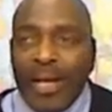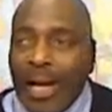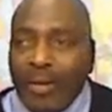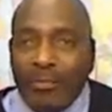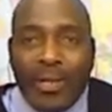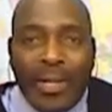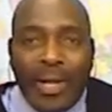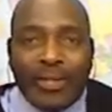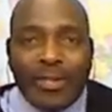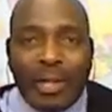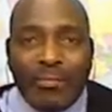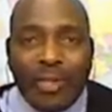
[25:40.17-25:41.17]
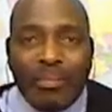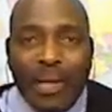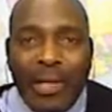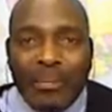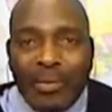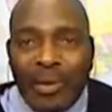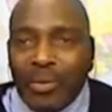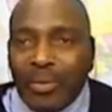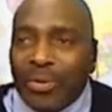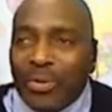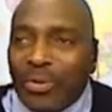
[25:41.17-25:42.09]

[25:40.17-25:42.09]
I read that stuff in the paper. I'm going